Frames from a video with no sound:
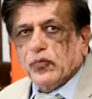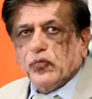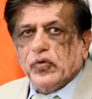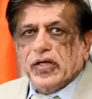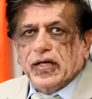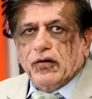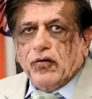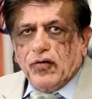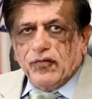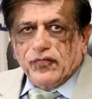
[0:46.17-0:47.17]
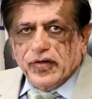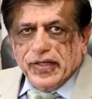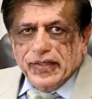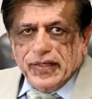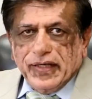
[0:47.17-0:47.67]
we are
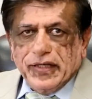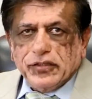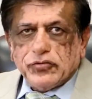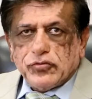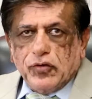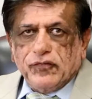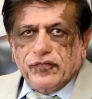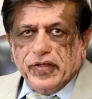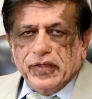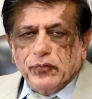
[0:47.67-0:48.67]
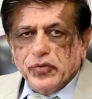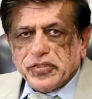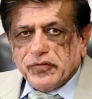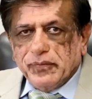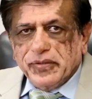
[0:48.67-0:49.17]
offering a trophy
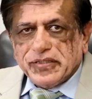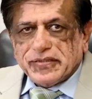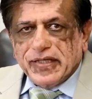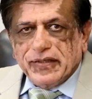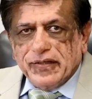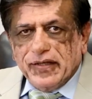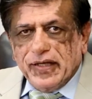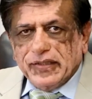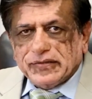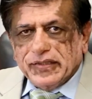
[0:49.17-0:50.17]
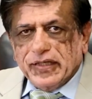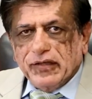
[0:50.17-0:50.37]
which will be standardized